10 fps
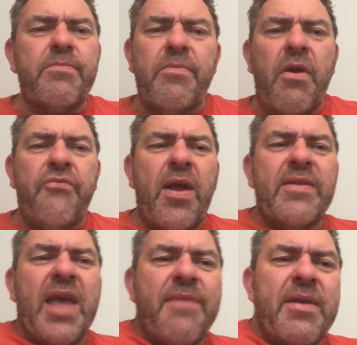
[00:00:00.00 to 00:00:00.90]
A friend
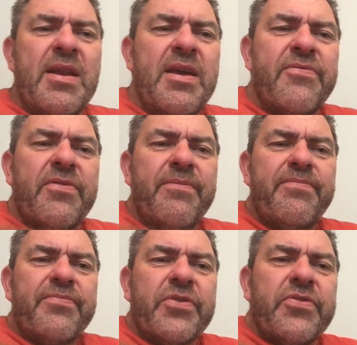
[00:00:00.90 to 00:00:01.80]
gave me a lift
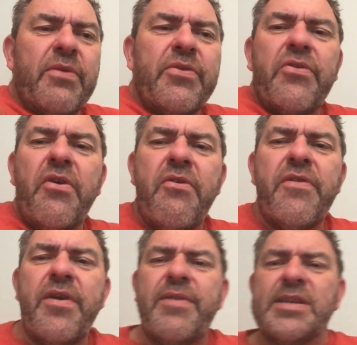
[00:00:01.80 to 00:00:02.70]
because I was
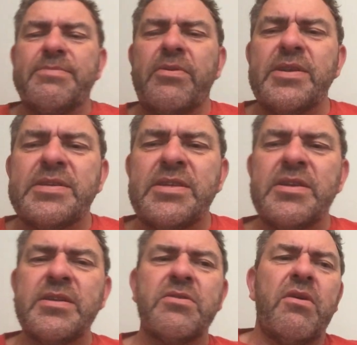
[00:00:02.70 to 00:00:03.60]
hungover, let's be honest, and
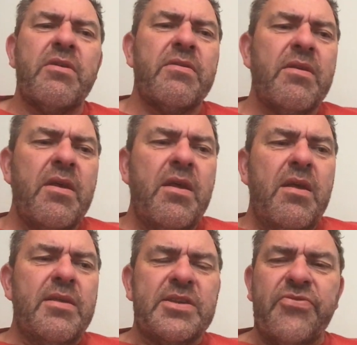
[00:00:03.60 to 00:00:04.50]
I got
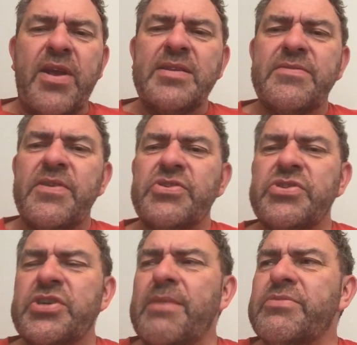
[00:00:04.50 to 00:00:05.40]
this friend fish and
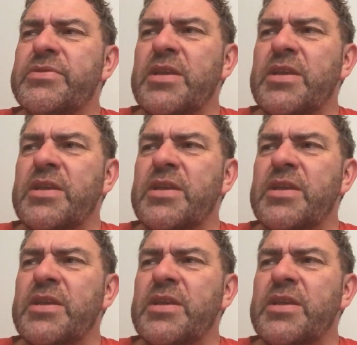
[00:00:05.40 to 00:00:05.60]
chips.